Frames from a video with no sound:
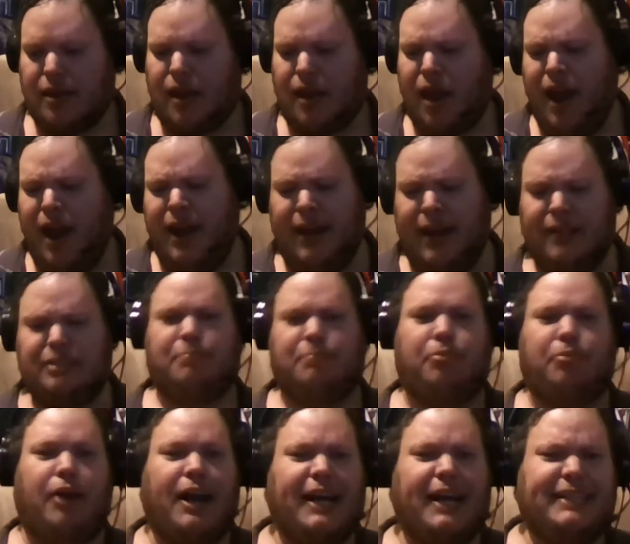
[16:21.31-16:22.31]
and then
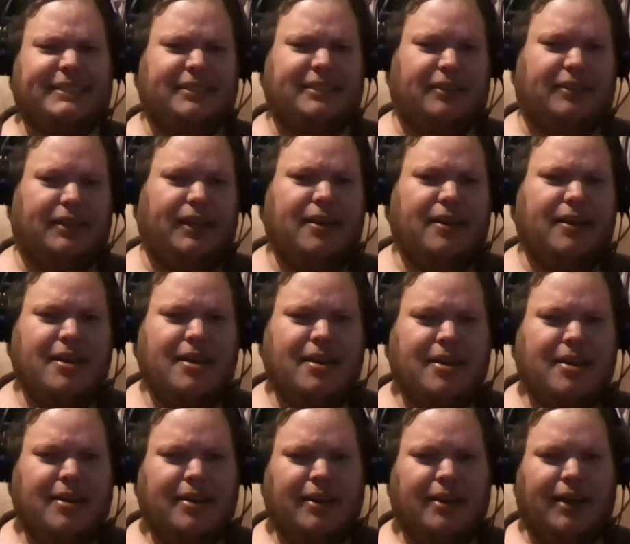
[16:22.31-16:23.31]
surprisingly,
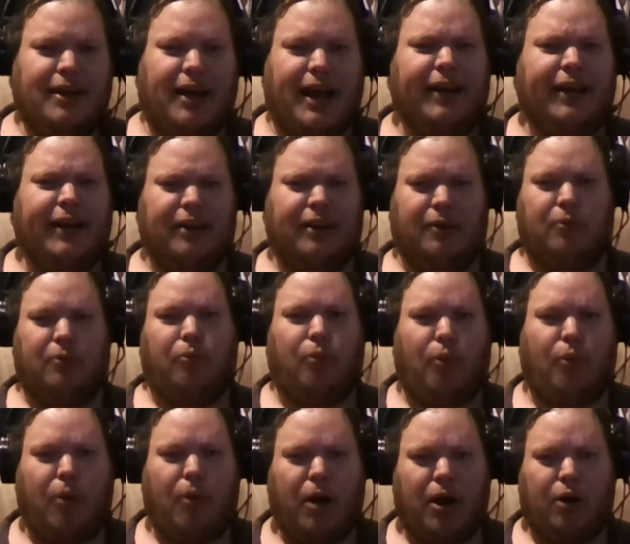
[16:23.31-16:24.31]
I couldn't
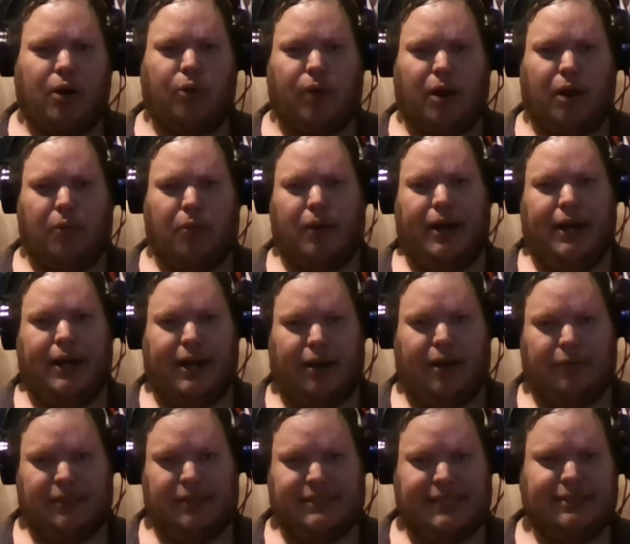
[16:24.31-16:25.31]
work while waiting on the
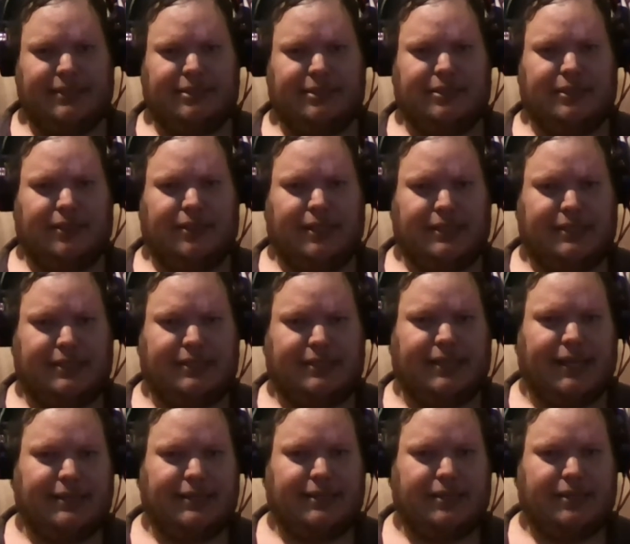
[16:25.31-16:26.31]
results of this
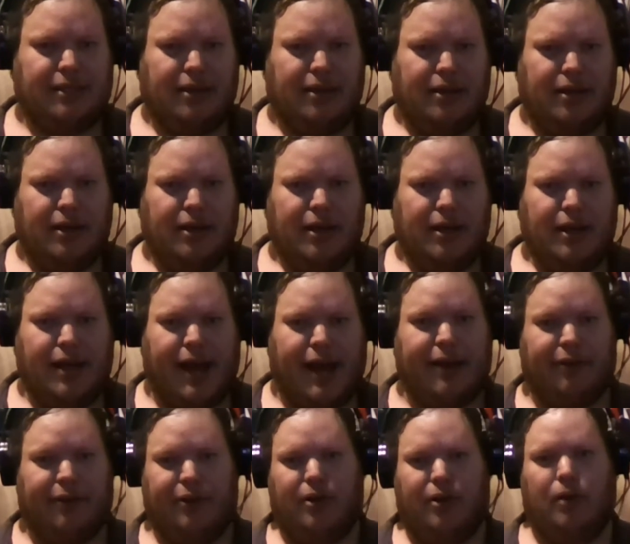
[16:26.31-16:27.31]
test. I
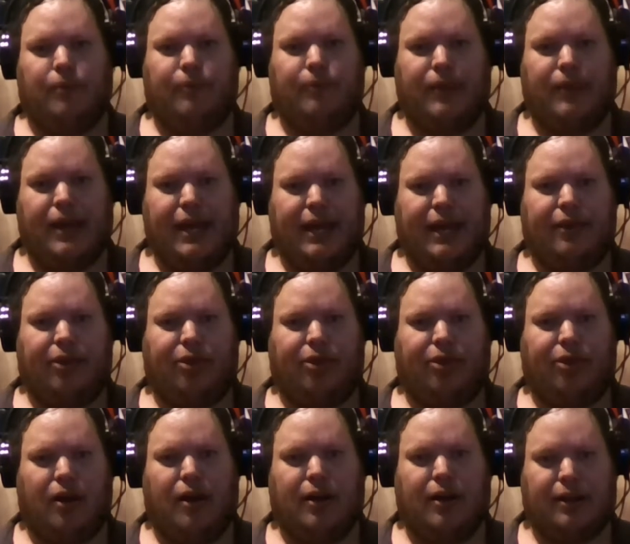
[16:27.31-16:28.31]
don't know if they
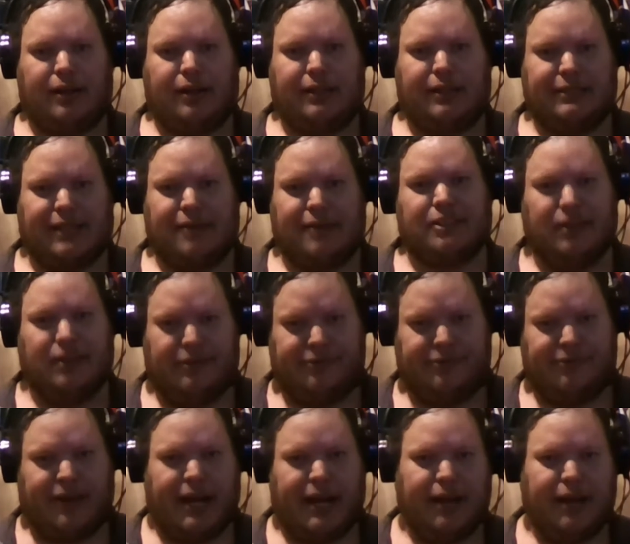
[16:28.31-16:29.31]
thought because I was gonna
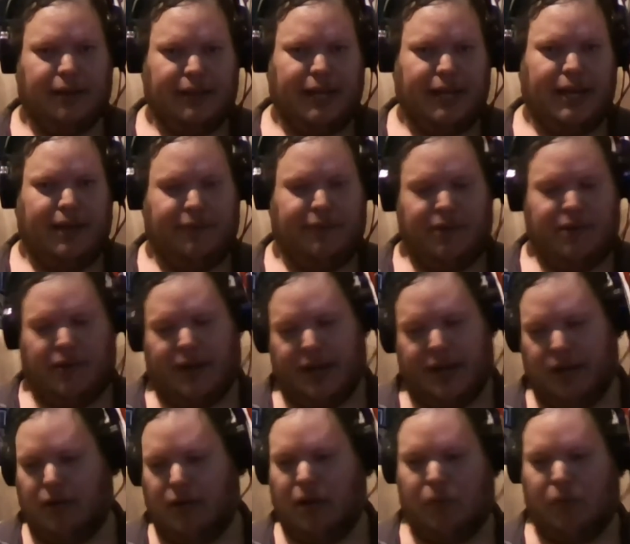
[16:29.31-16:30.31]
fail it, even though I
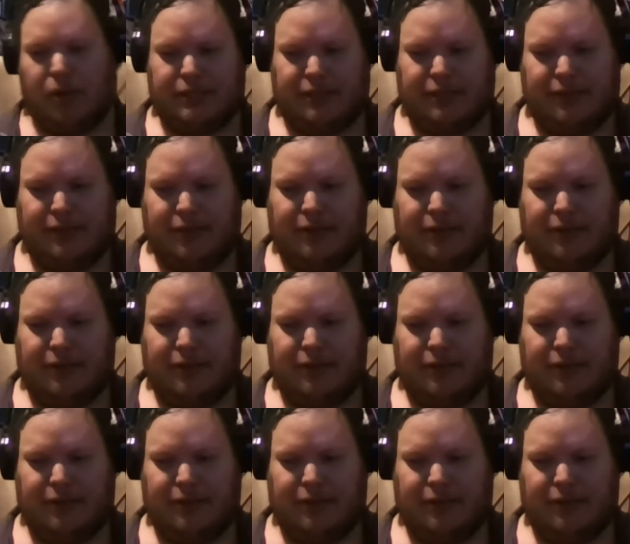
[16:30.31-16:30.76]
knew I wasn't,